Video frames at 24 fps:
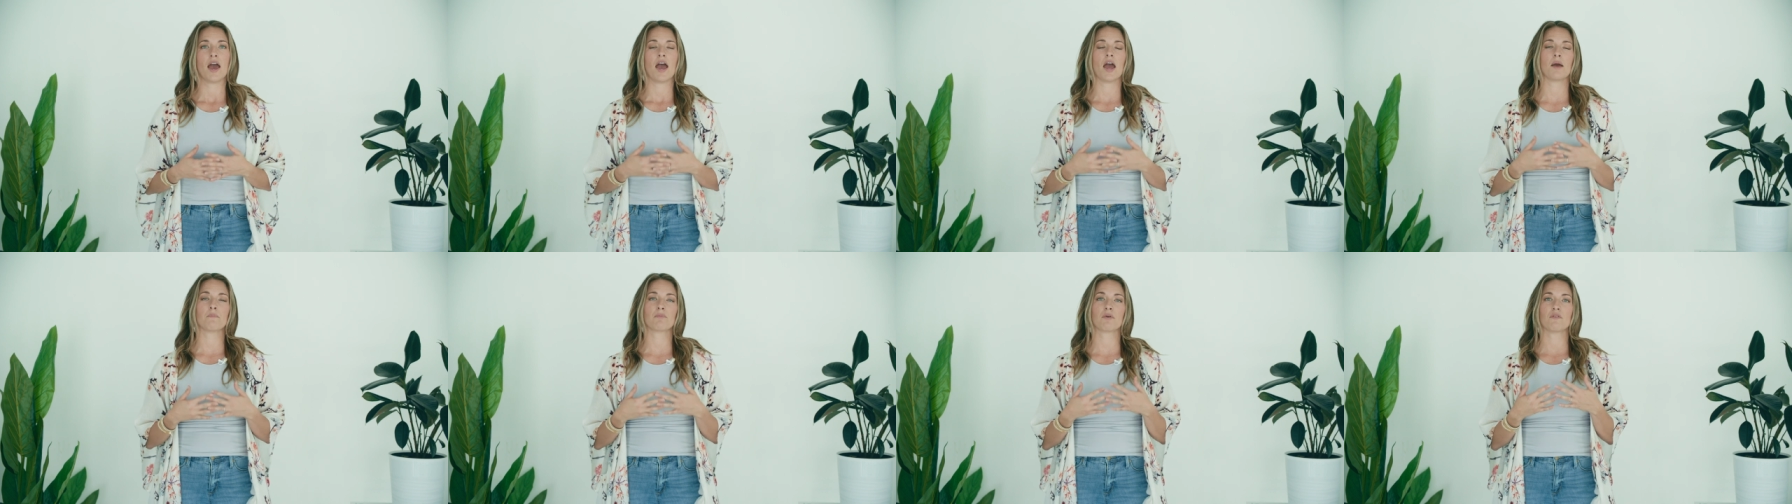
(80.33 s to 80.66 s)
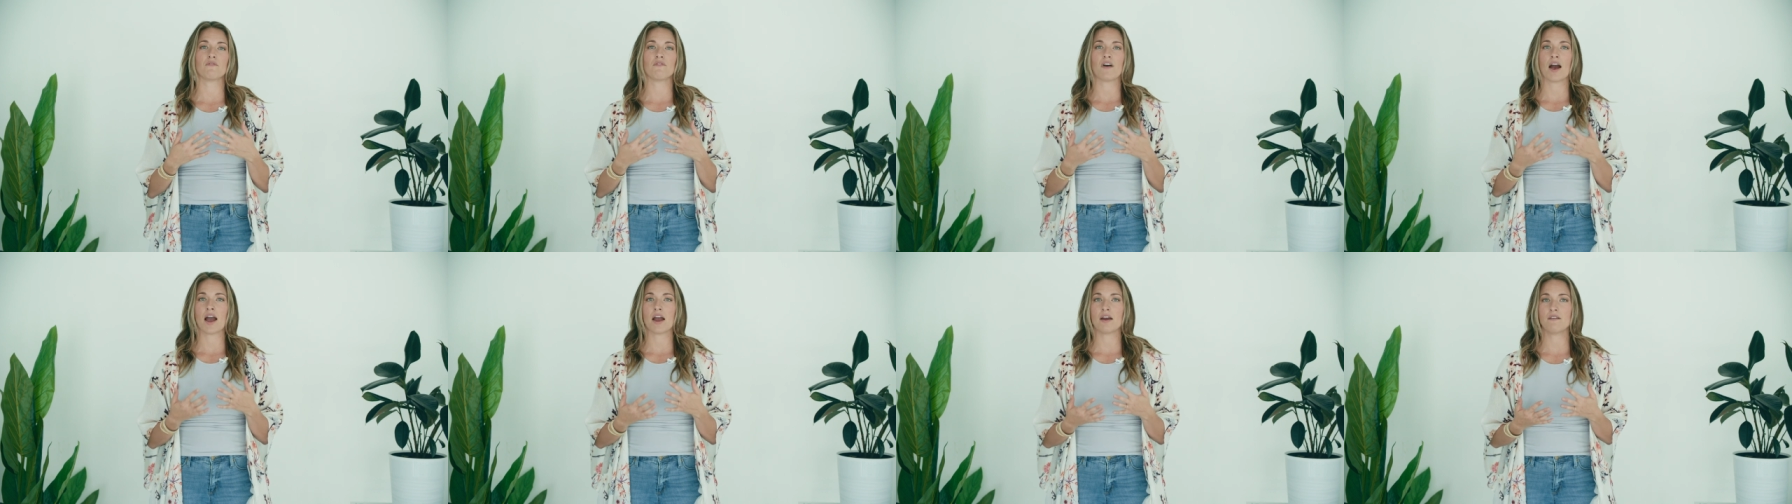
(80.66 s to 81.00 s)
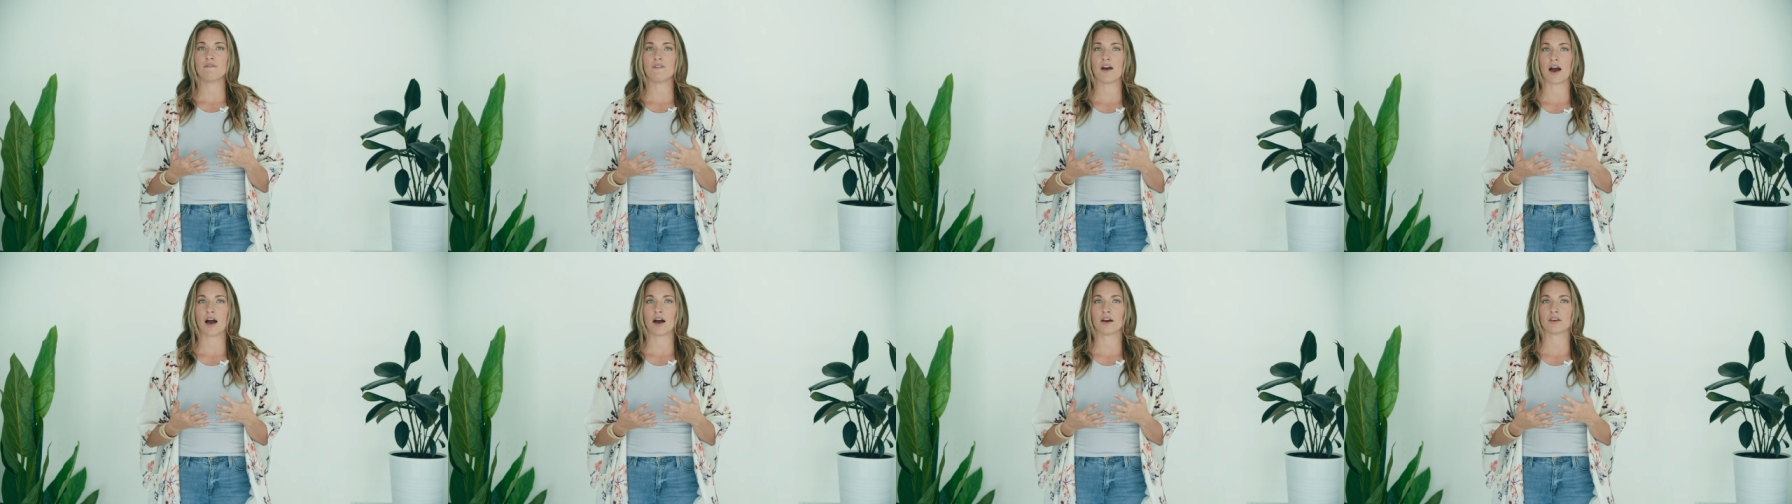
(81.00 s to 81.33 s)
and provide
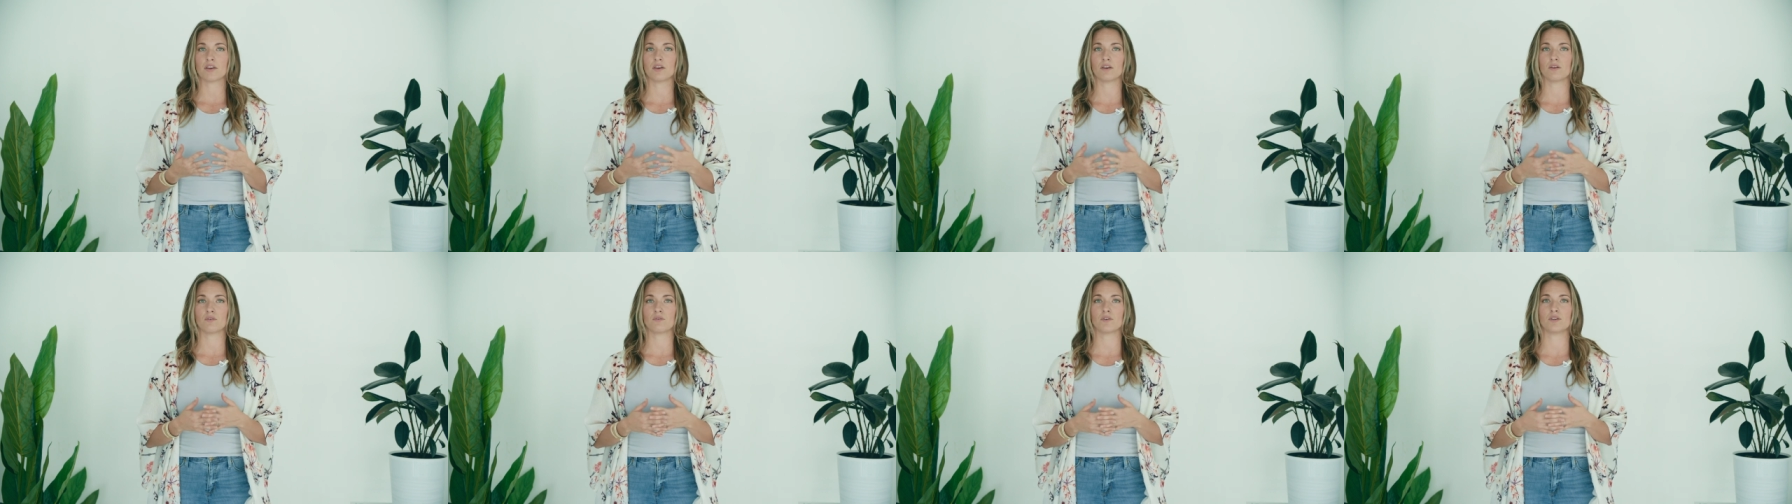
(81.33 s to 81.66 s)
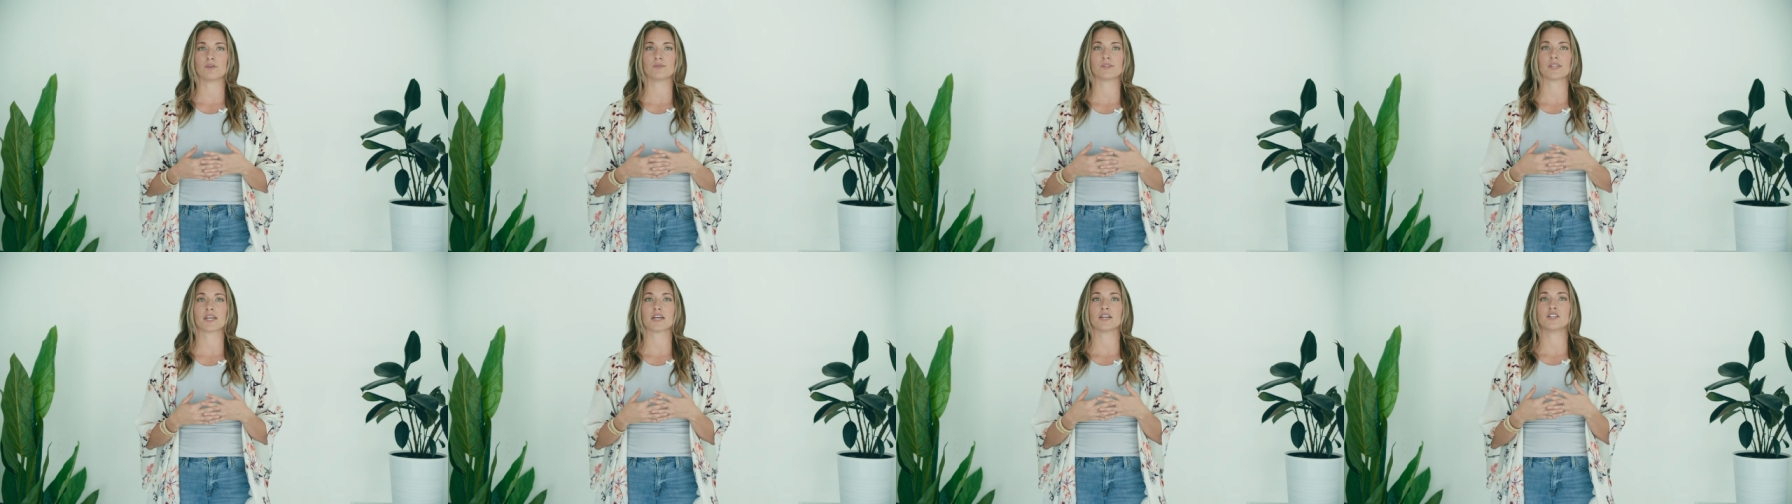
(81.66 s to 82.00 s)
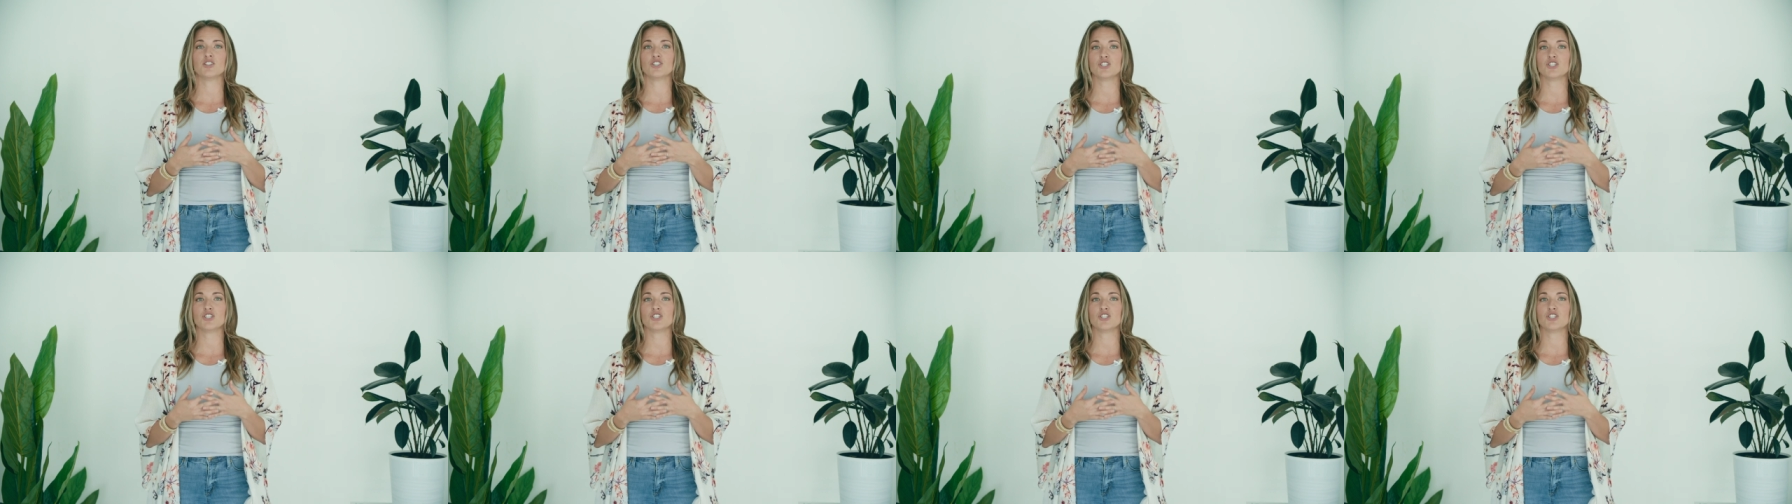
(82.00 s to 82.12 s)
value using a